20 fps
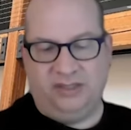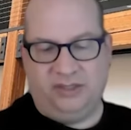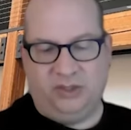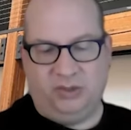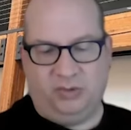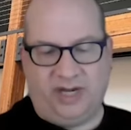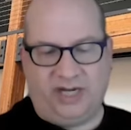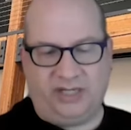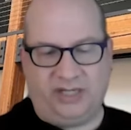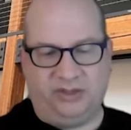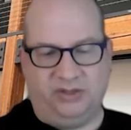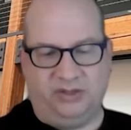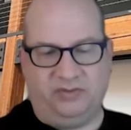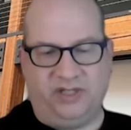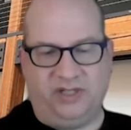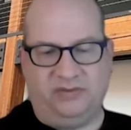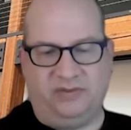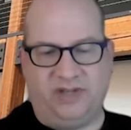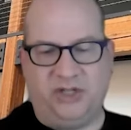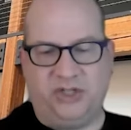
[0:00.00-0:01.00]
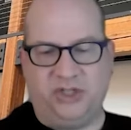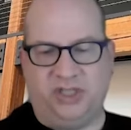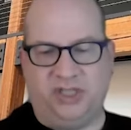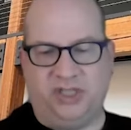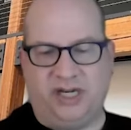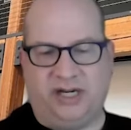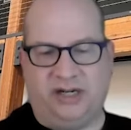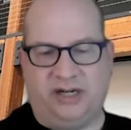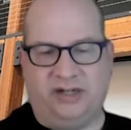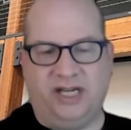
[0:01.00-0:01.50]
the director of
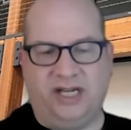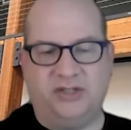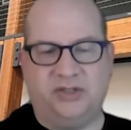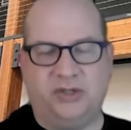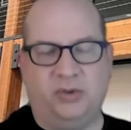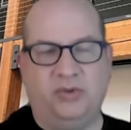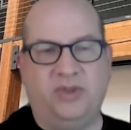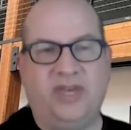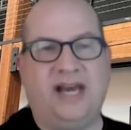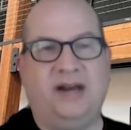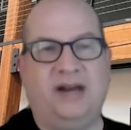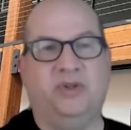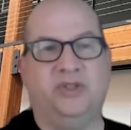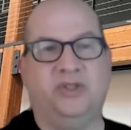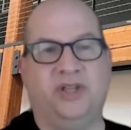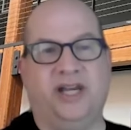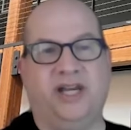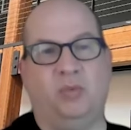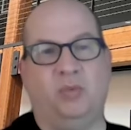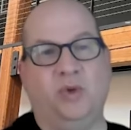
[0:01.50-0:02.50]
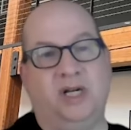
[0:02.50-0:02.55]
innovation there. And so that was